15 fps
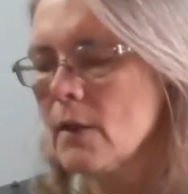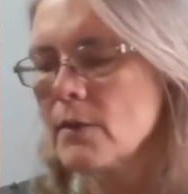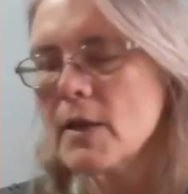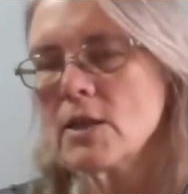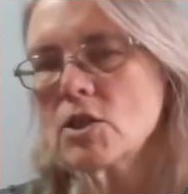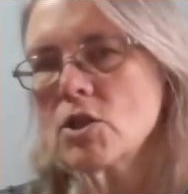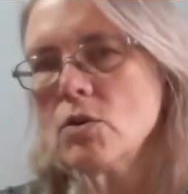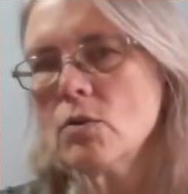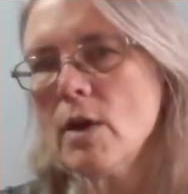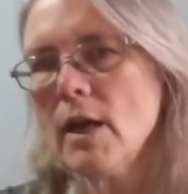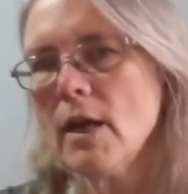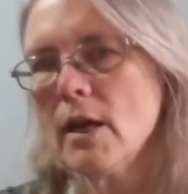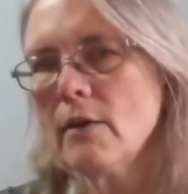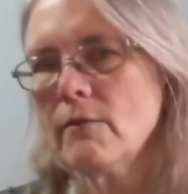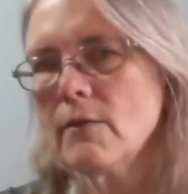They do
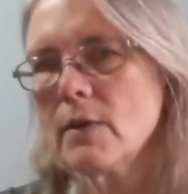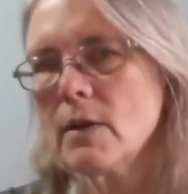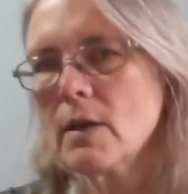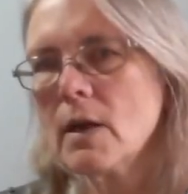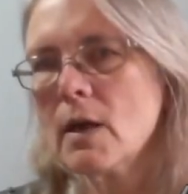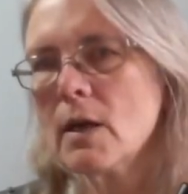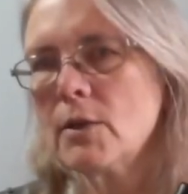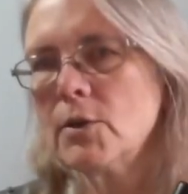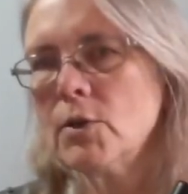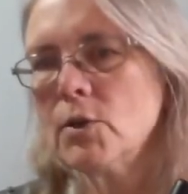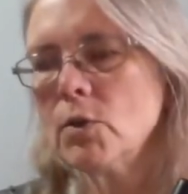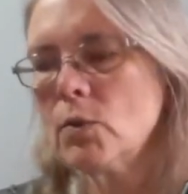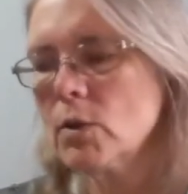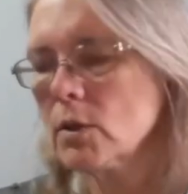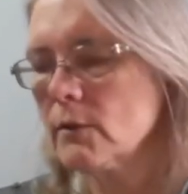have a
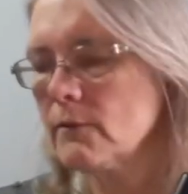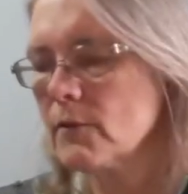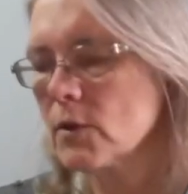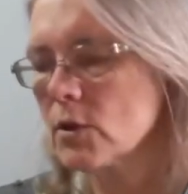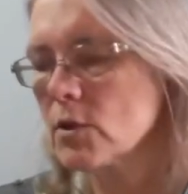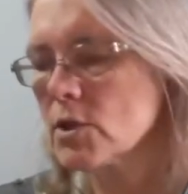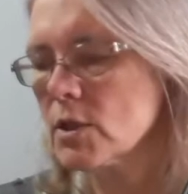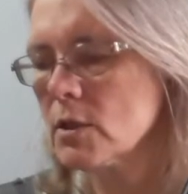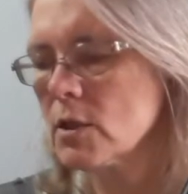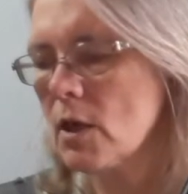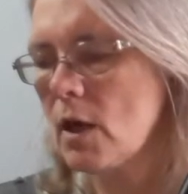newer version